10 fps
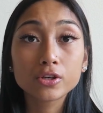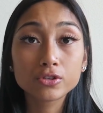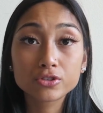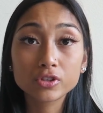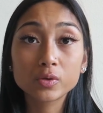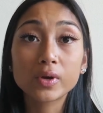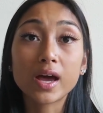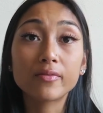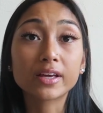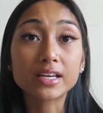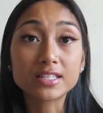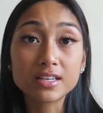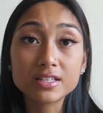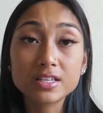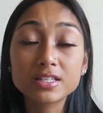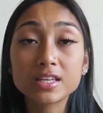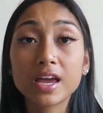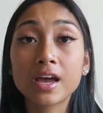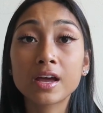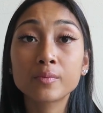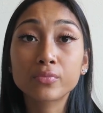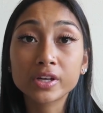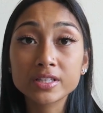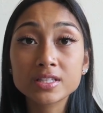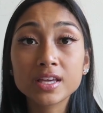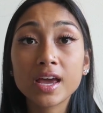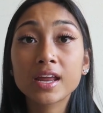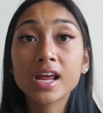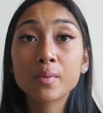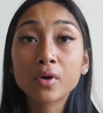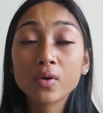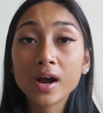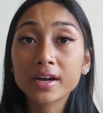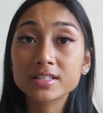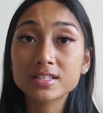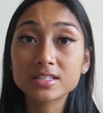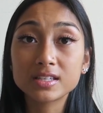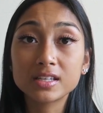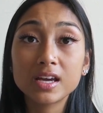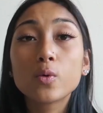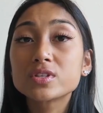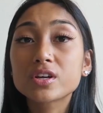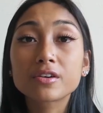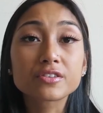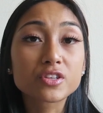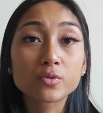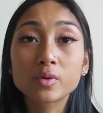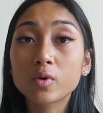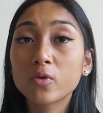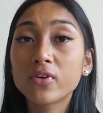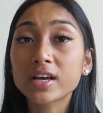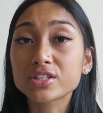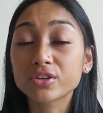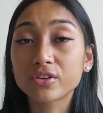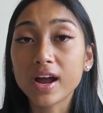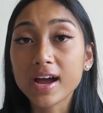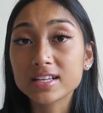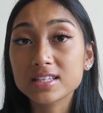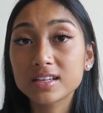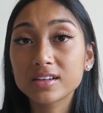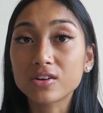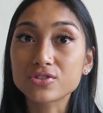Usually we have like a CT scan, brain scan, MRI to see was there a cerebrovascular accident,